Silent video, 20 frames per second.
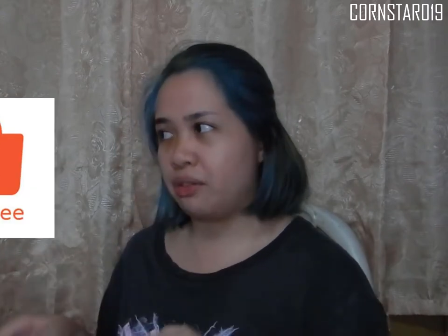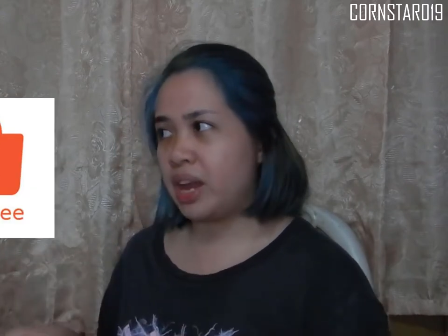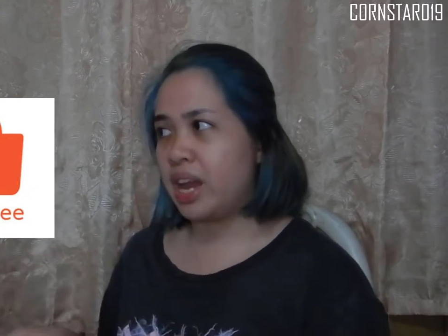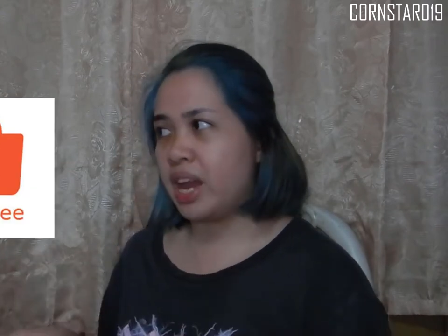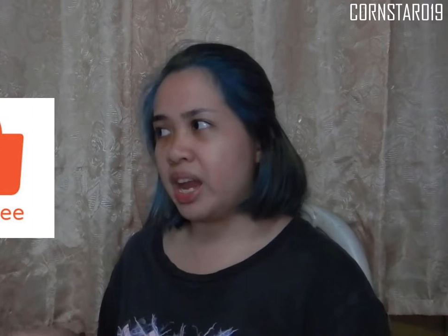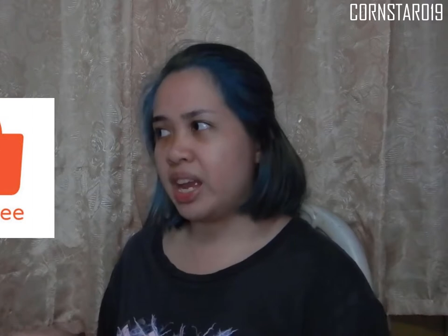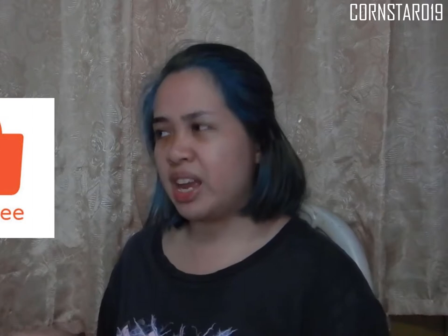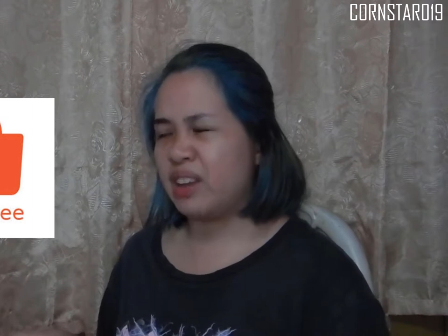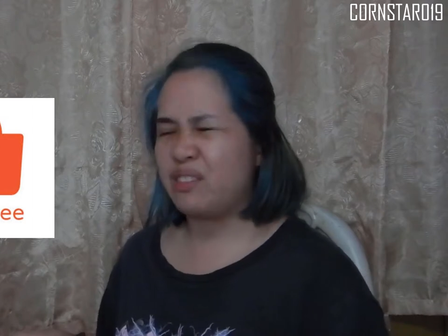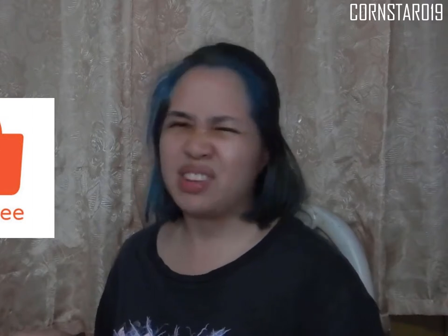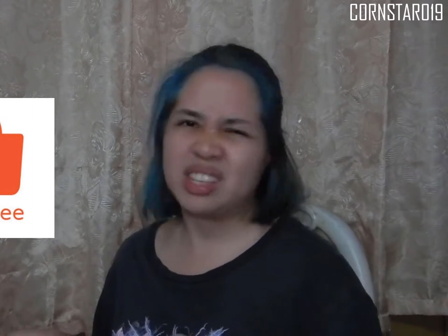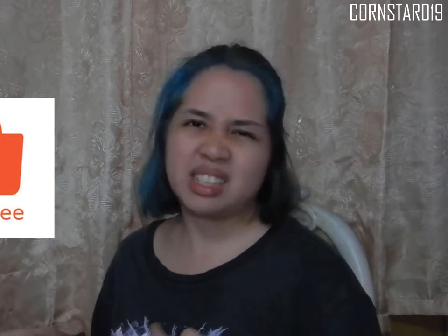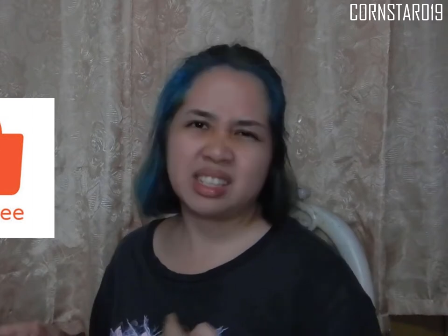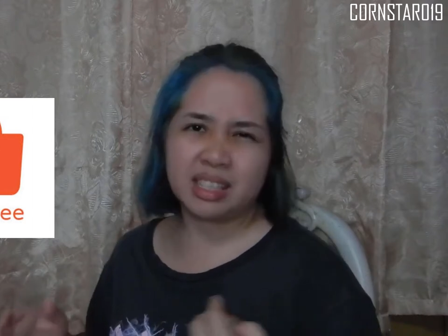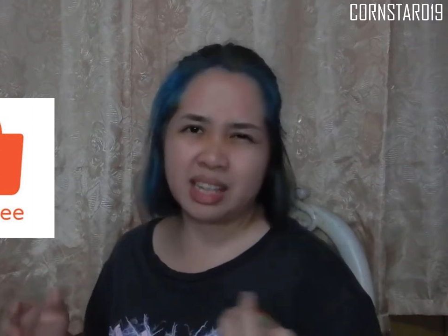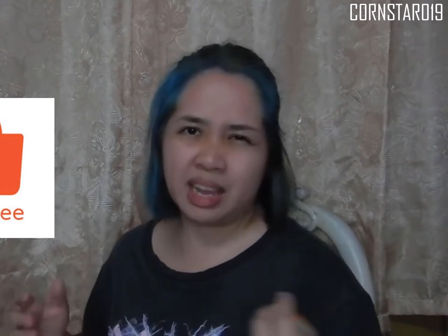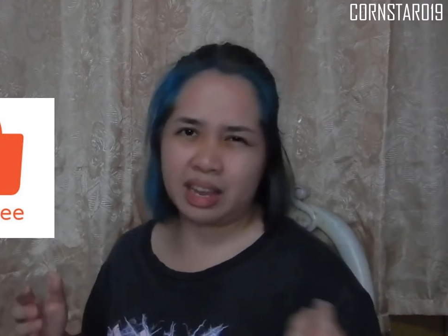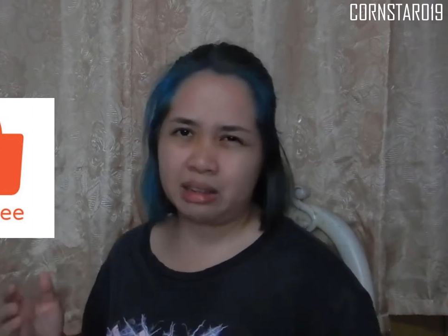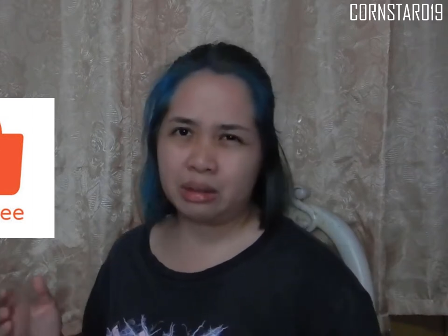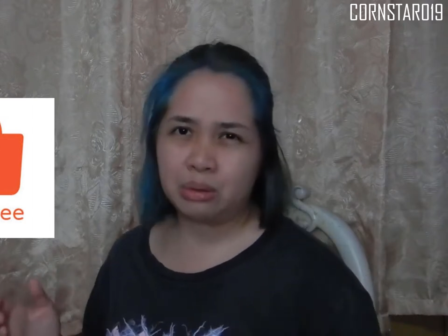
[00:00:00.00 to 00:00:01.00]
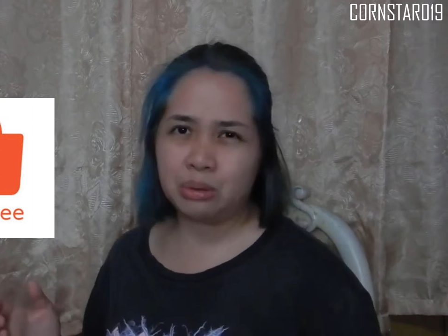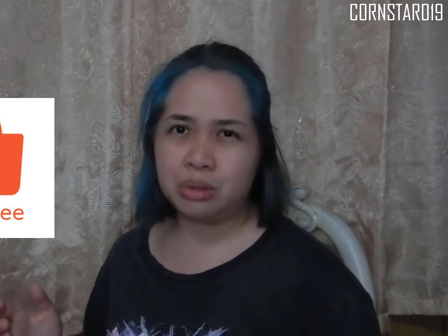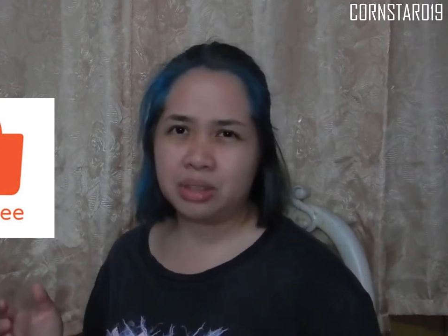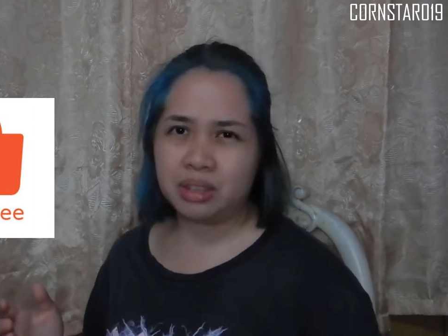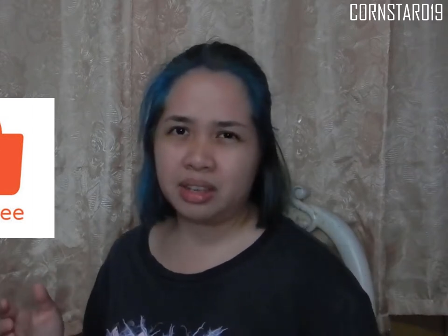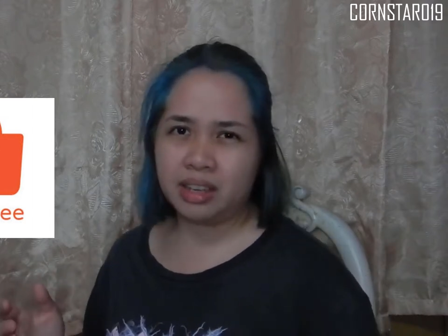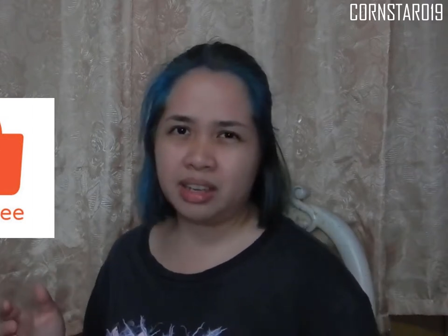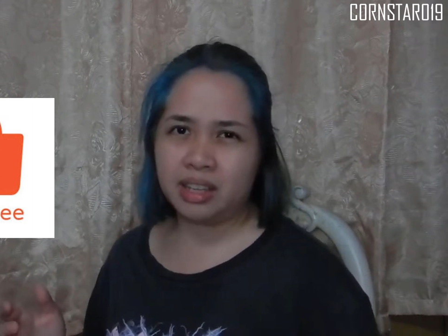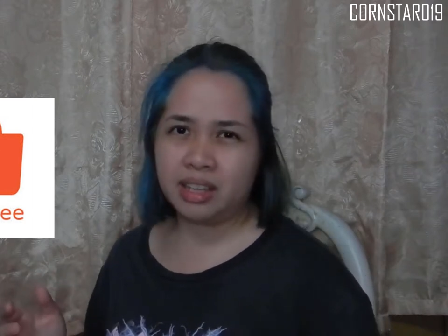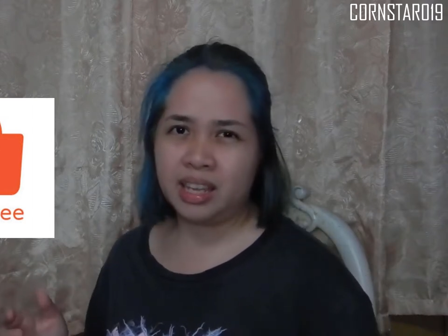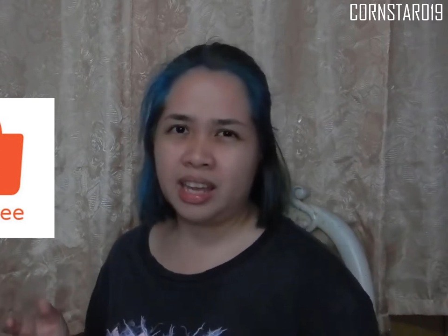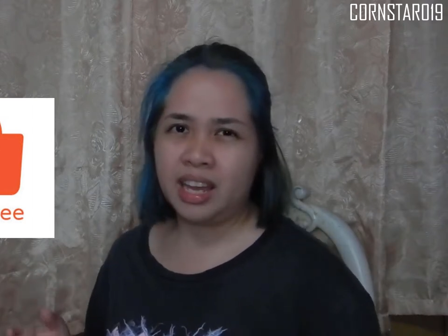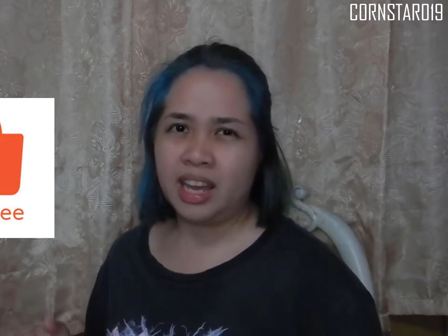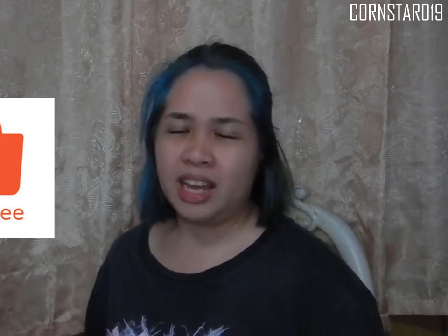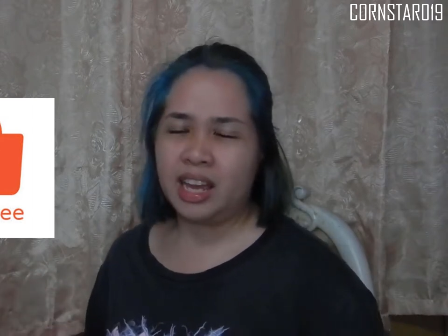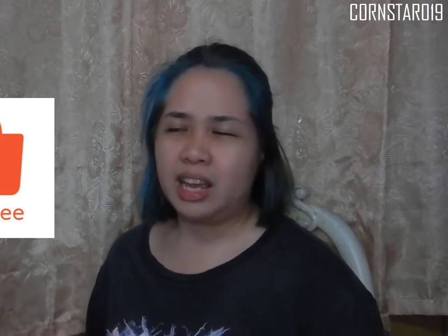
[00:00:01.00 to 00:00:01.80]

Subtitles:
fake, if it's diluted,